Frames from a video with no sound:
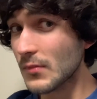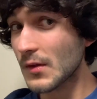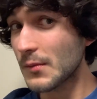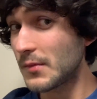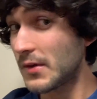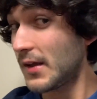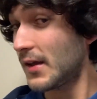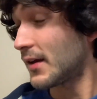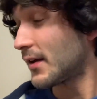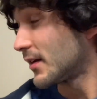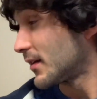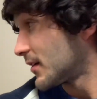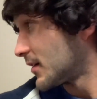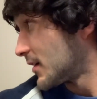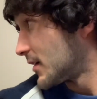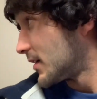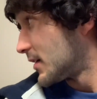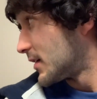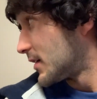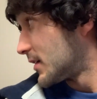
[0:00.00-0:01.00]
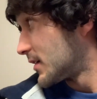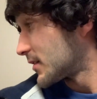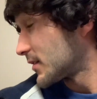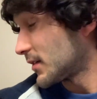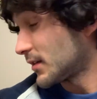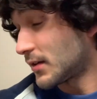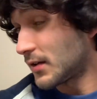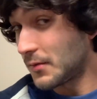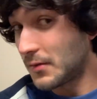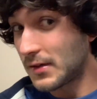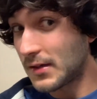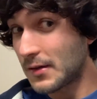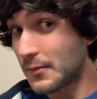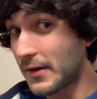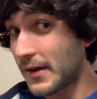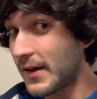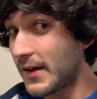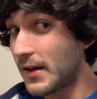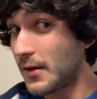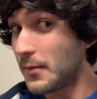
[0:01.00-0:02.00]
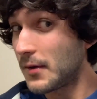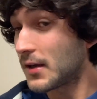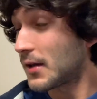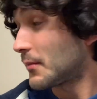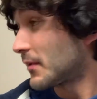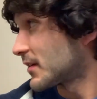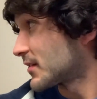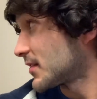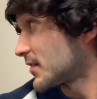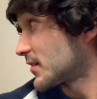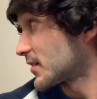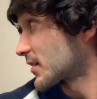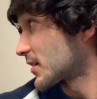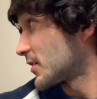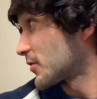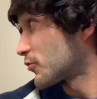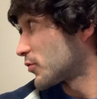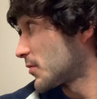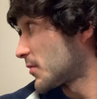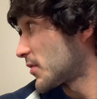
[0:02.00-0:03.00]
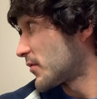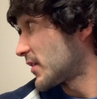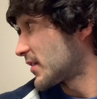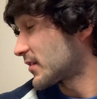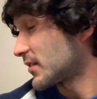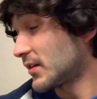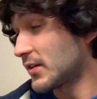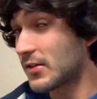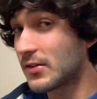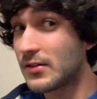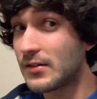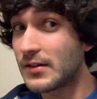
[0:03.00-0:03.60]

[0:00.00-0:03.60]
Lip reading: But yeah, so I hope you like my hair, I hope you like my scissor cut trim I recently got.